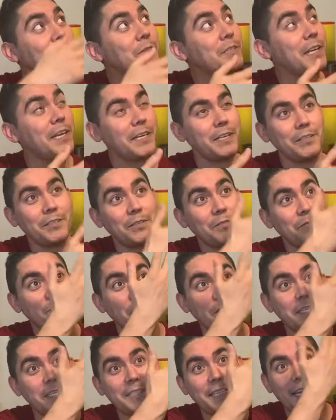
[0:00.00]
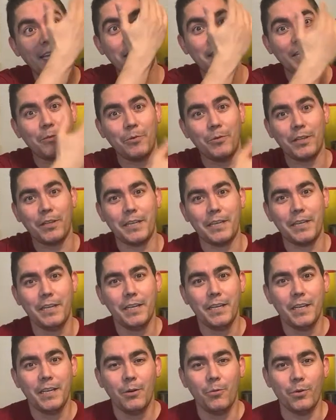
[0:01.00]
kind of just freestanding really,
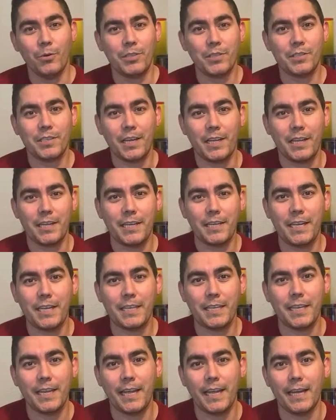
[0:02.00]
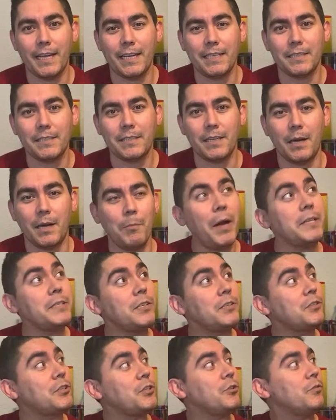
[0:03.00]
which is kind of neat. And I
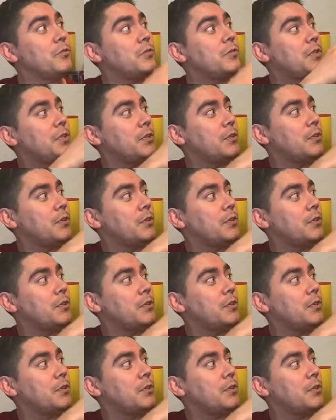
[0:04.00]
just used,